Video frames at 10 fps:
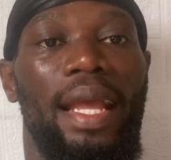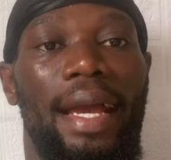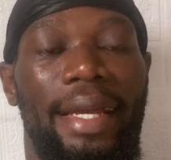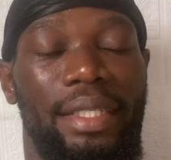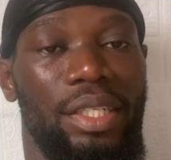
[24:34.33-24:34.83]

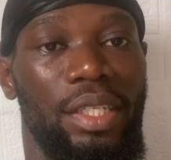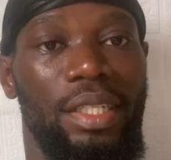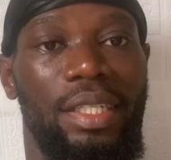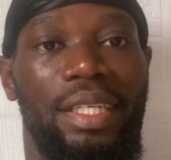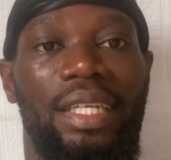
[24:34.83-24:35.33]
idea
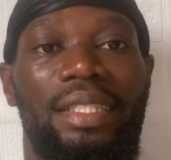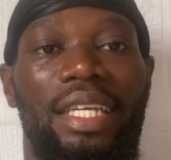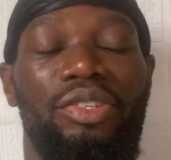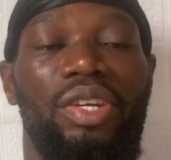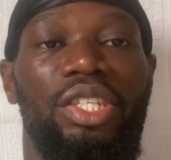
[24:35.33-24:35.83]
that
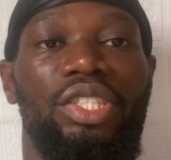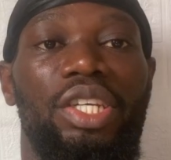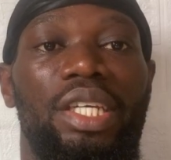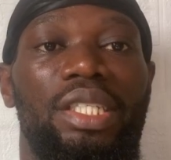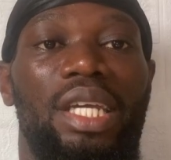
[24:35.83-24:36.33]
you can
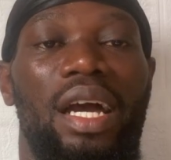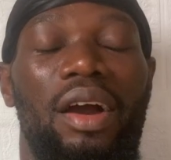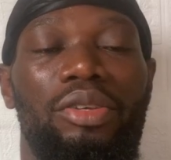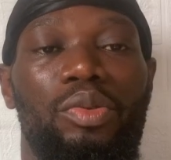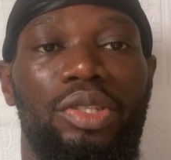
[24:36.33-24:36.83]
change how
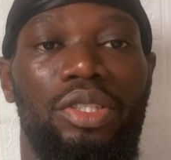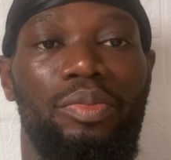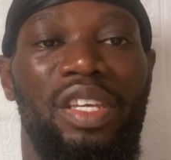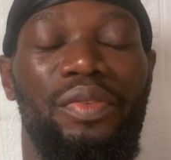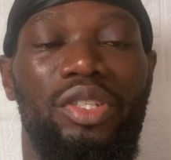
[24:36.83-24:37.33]
you want it to
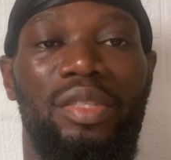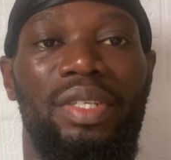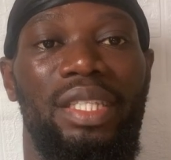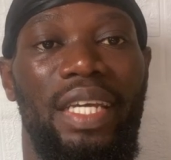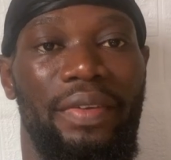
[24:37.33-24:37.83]
be. You don't want to be
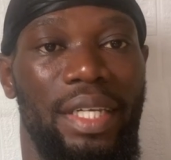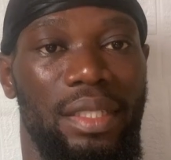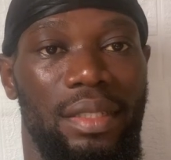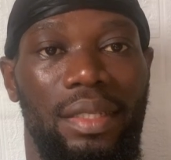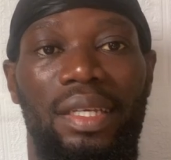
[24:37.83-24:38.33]
indirect,
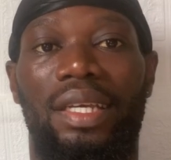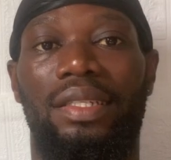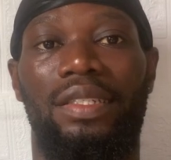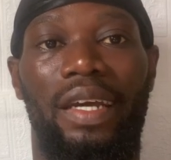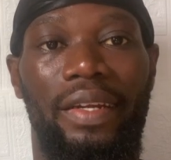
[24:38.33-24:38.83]

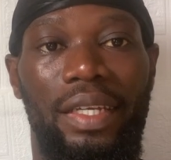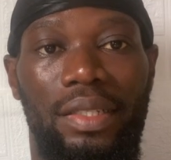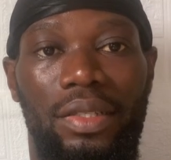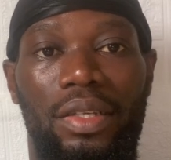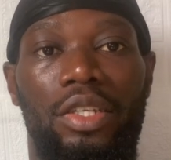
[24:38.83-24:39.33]
direct,
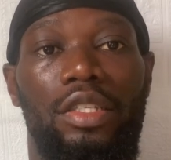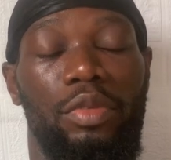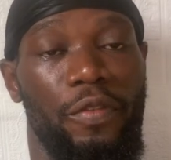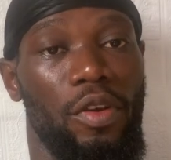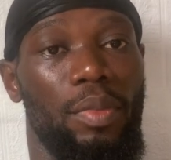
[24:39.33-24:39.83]
be
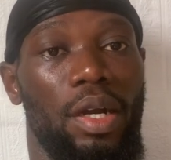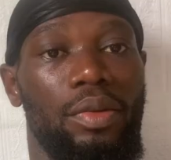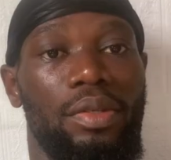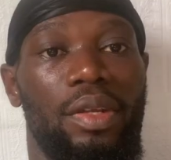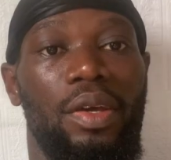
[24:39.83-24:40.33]

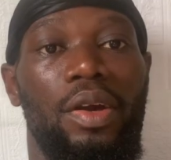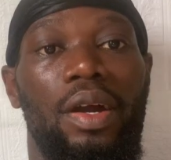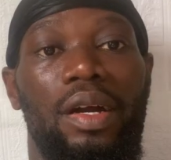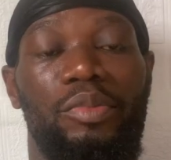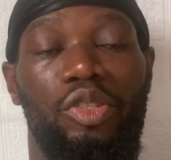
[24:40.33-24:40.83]
formal,
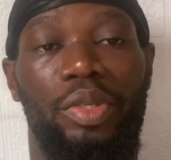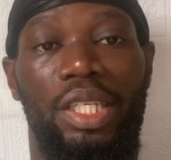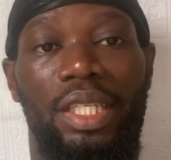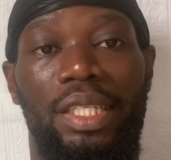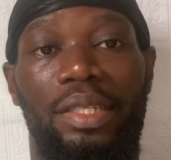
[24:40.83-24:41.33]
to
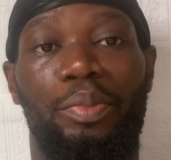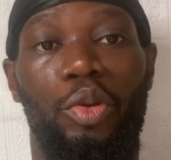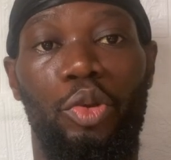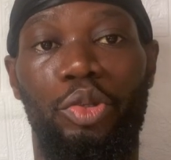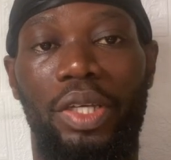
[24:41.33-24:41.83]
be
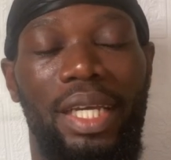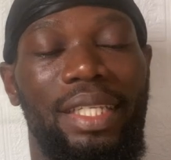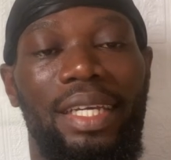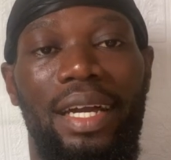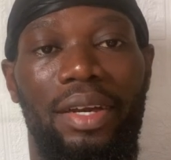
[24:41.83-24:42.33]
bold,
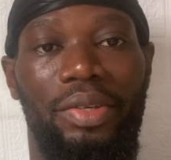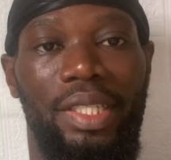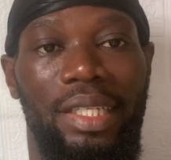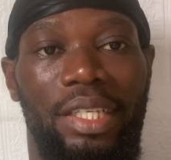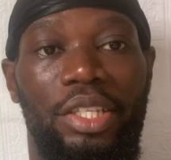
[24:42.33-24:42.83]
anyhow it
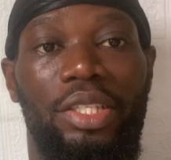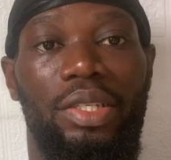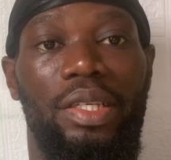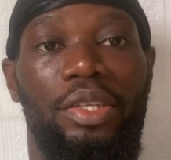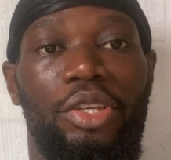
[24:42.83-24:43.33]
is. It's
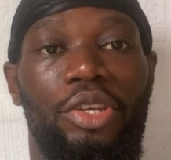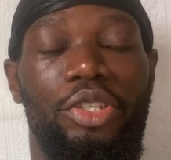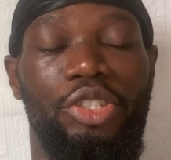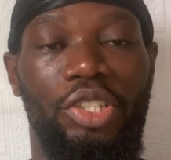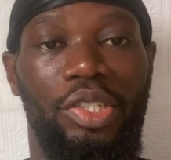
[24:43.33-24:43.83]

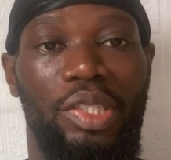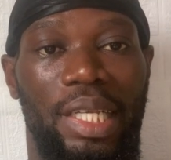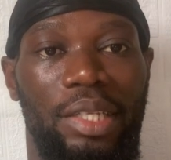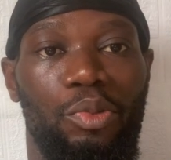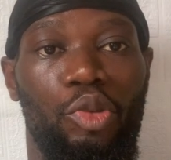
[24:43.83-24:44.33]
just to tell
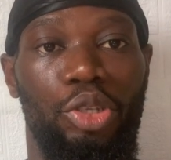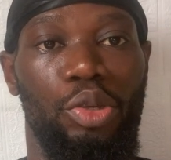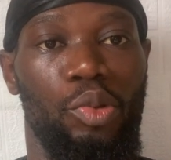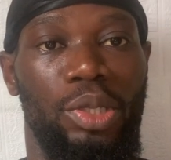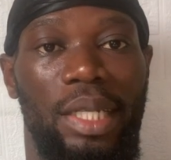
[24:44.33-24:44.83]
you what you
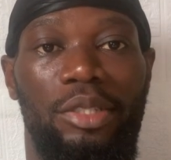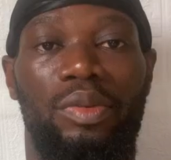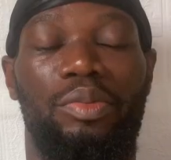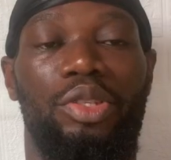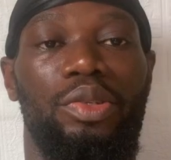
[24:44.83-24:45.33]
want and be
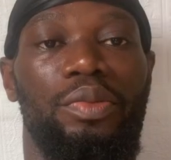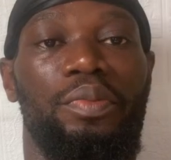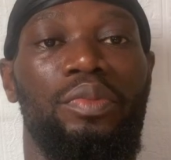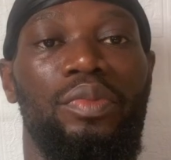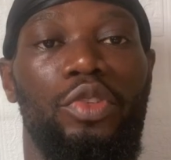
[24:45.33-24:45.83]
able to
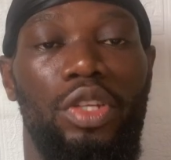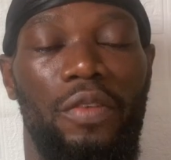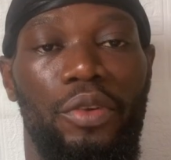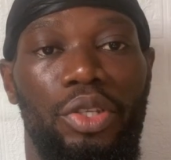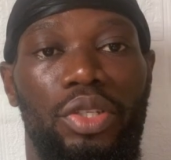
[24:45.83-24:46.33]
do that
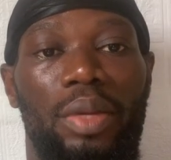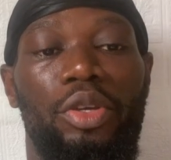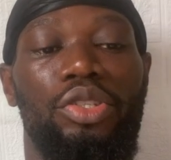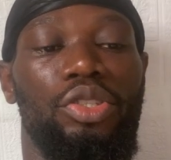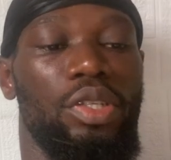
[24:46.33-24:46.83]
for you. So I'm going
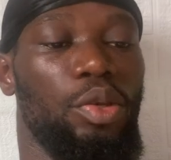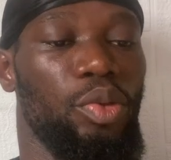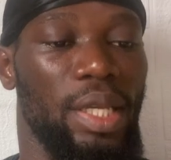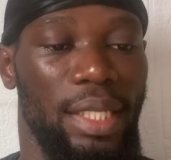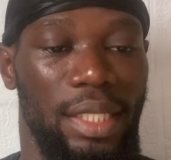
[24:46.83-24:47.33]
to show you a quick
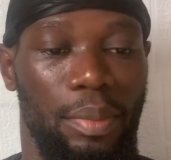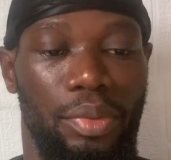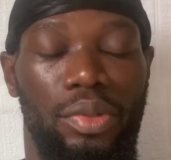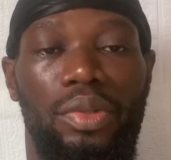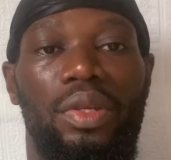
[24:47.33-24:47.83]
example